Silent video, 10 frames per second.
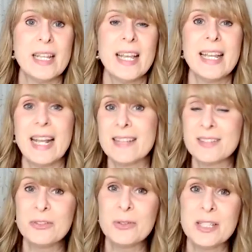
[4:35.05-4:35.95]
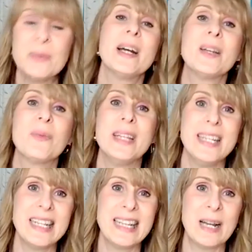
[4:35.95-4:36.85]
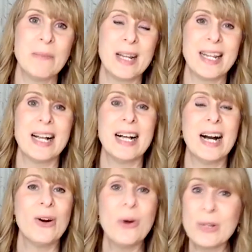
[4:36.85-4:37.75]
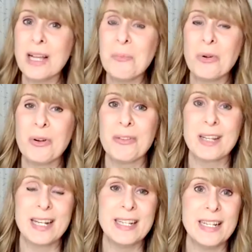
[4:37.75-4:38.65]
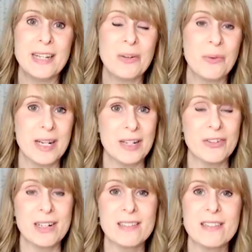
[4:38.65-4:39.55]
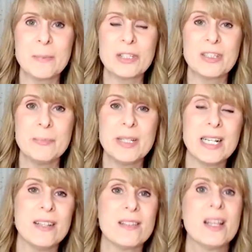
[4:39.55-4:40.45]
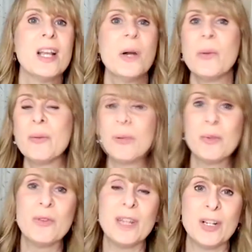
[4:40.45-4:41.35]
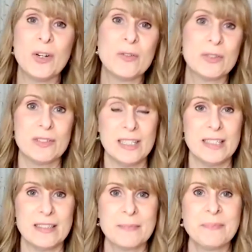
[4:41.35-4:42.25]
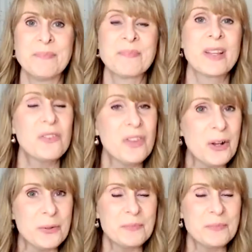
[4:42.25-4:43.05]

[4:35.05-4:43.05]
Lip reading: And as a newlywed, we needed that money a whole lot more than I needed a wedding dress, especially because we were moving overseas. So